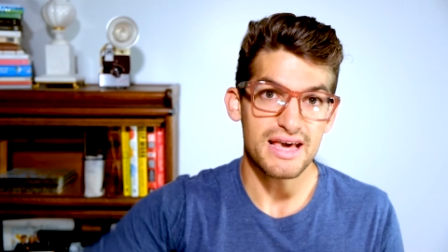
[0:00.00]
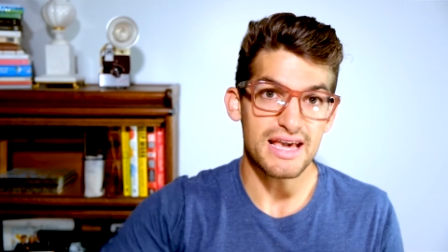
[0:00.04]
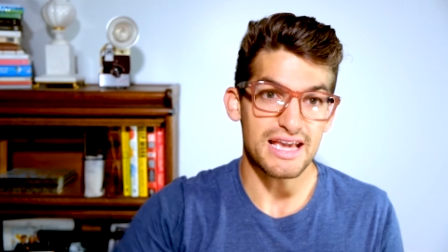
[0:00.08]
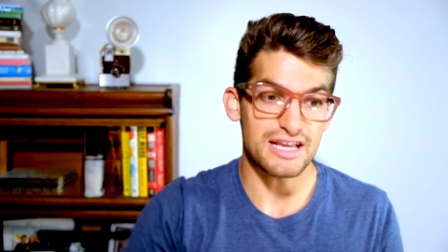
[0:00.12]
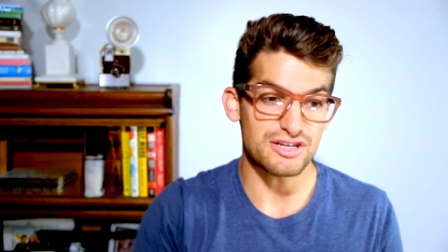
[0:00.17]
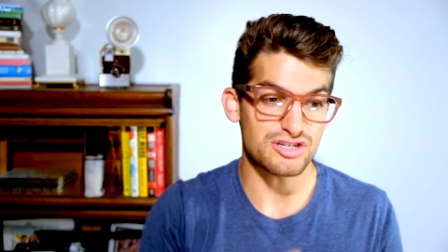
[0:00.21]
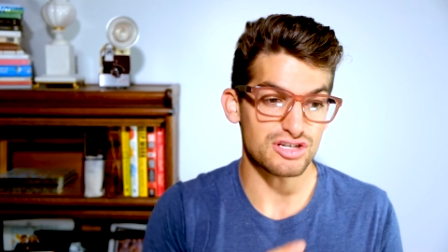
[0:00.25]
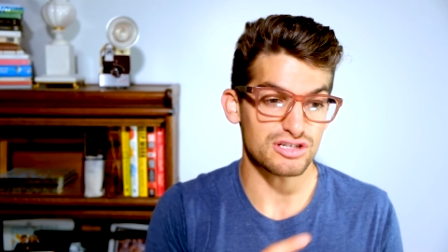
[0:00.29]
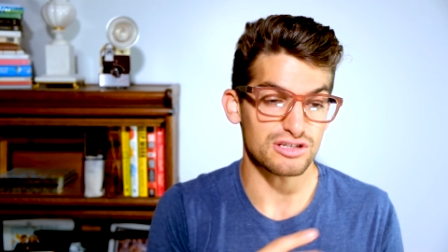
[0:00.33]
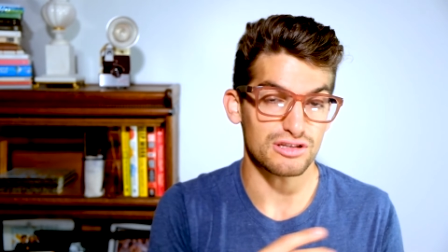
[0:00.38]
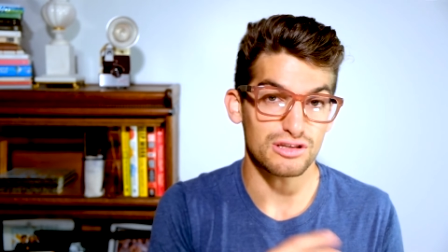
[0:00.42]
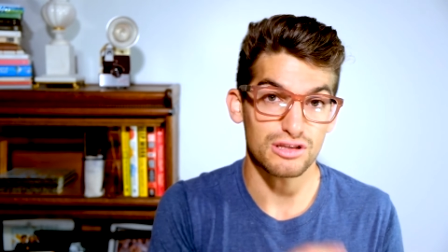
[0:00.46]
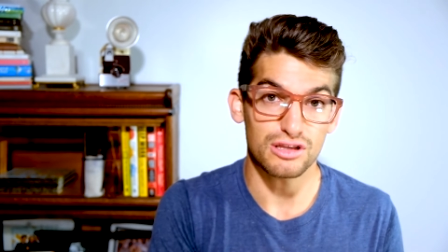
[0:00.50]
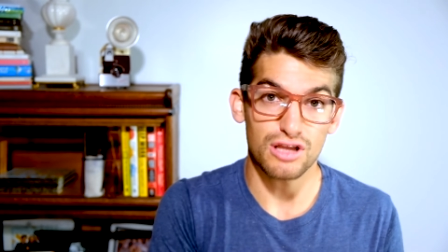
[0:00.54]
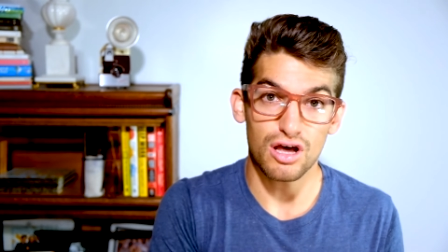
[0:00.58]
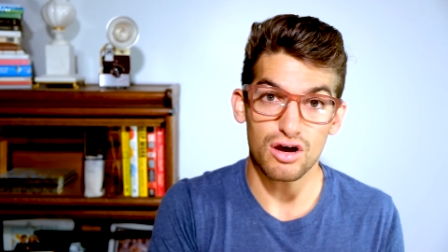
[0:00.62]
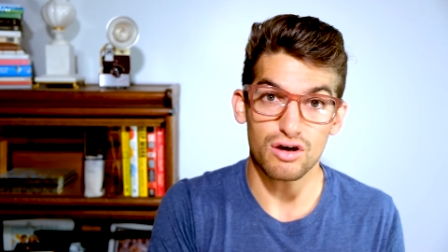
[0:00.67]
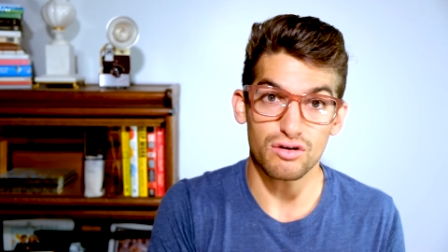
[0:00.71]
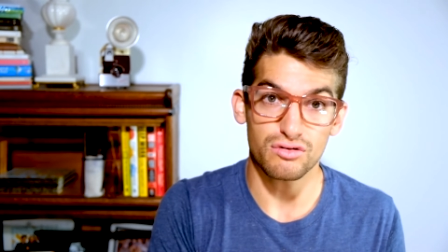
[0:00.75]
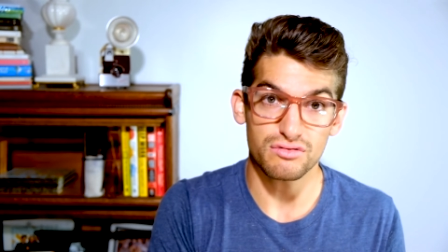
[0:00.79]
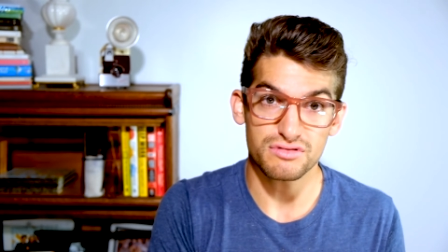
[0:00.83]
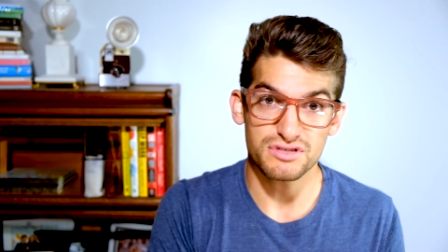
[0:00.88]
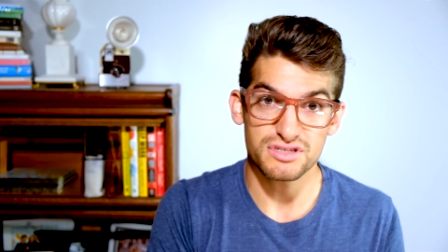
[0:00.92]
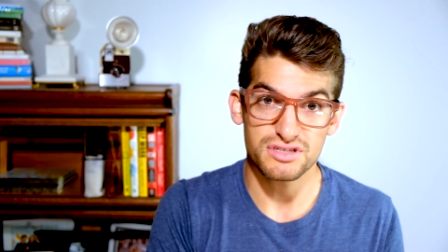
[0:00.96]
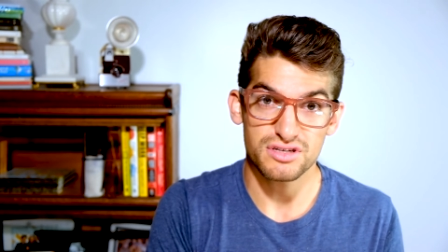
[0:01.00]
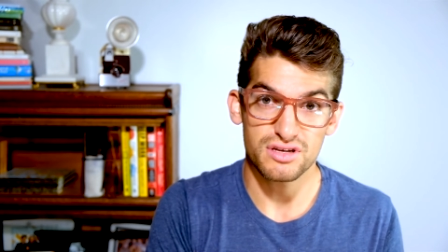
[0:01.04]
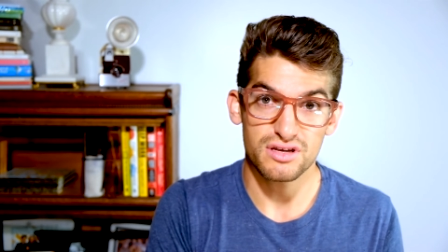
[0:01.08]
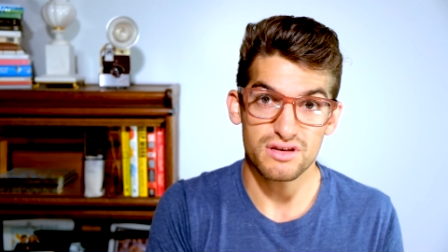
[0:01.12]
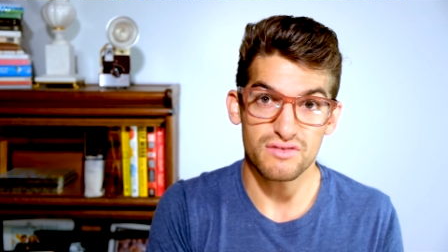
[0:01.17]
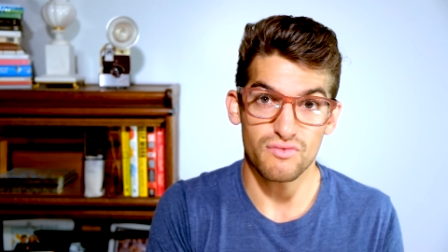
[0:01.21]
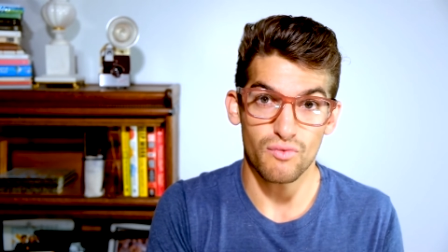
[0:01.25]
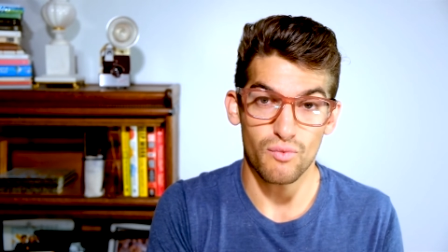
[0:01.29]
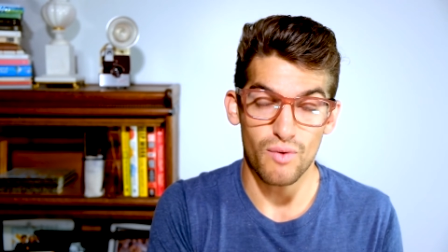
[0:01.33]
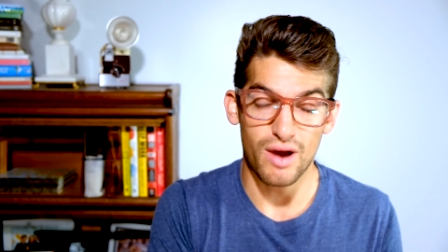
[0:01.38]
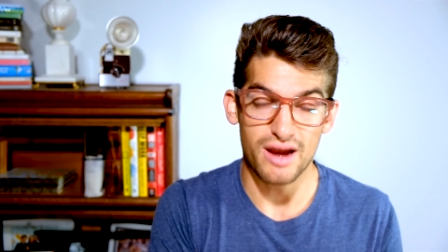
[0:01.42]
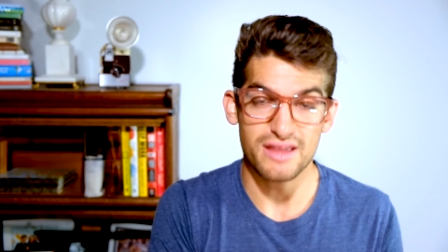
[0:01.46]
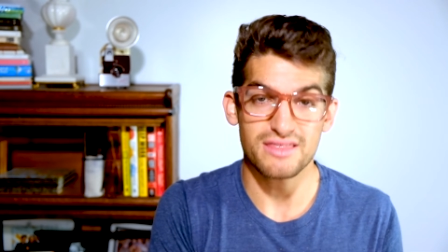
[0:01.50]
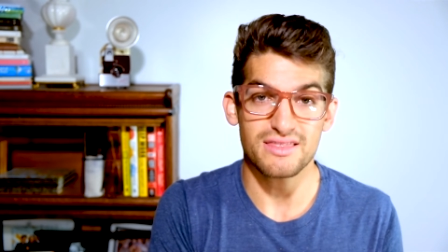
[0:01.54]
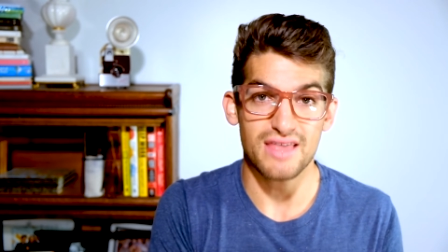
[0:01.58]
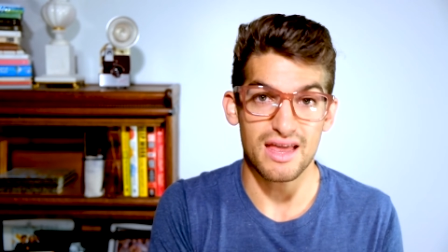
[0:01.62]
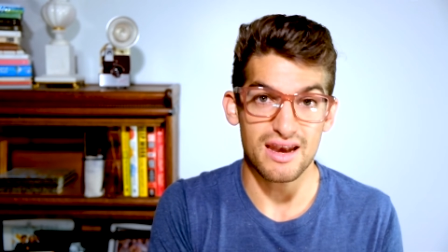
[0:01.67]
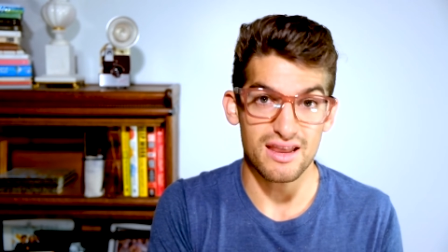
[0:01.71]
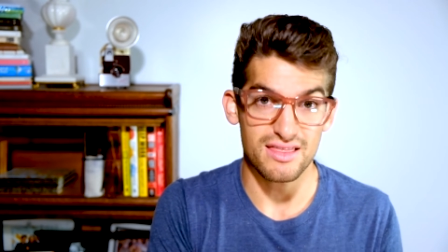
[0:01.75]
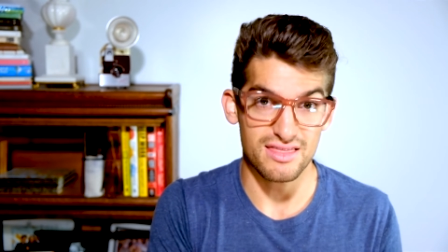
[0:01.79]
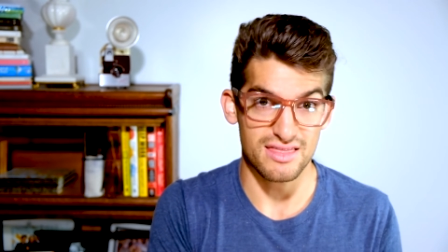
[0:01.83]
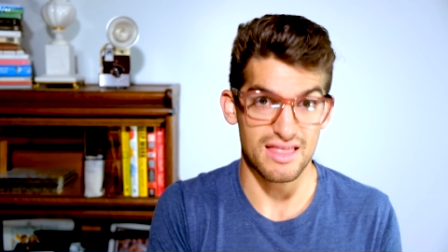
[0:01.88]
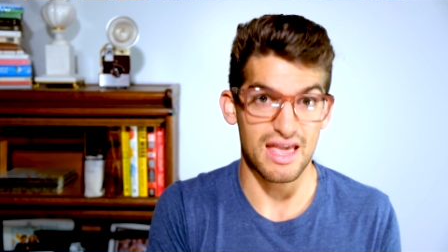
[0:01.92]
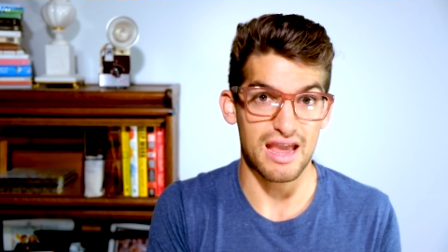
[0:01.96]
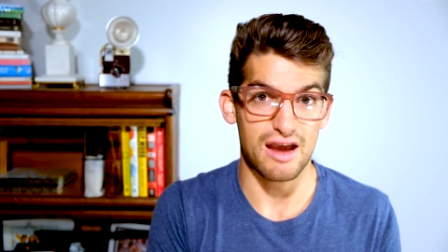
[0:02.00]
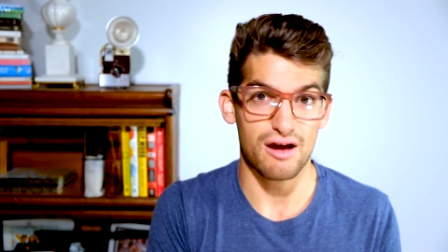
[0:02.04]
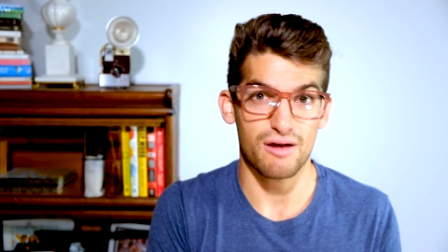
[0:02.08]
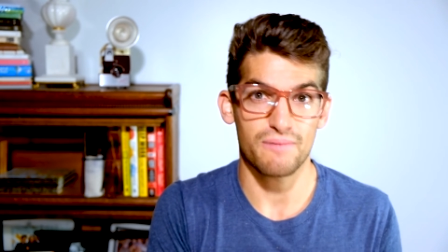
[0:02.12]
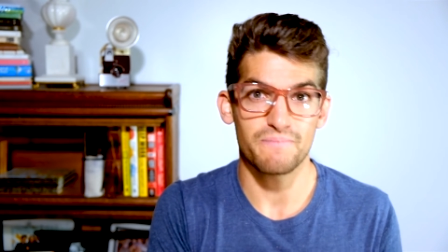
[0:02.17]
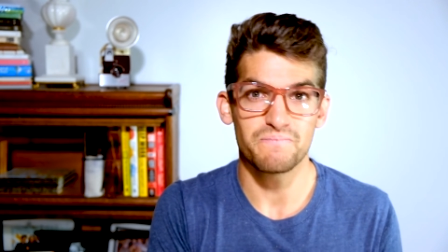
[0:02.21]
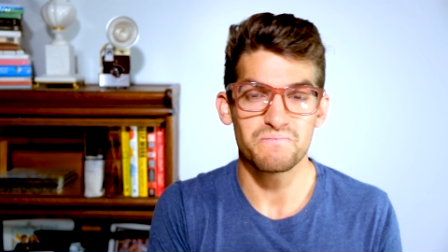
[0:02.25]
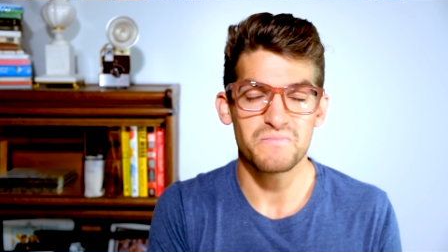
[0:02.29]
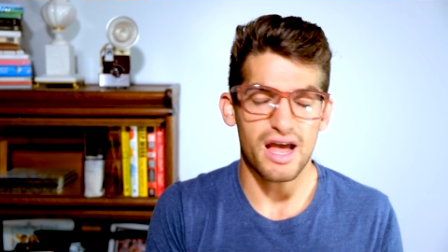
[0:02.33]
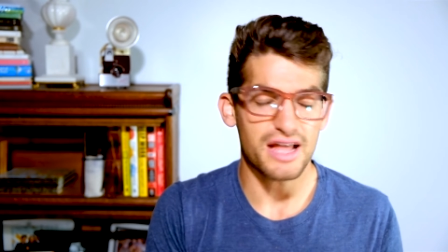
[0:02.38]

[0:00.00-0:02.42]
it just loads right then and there.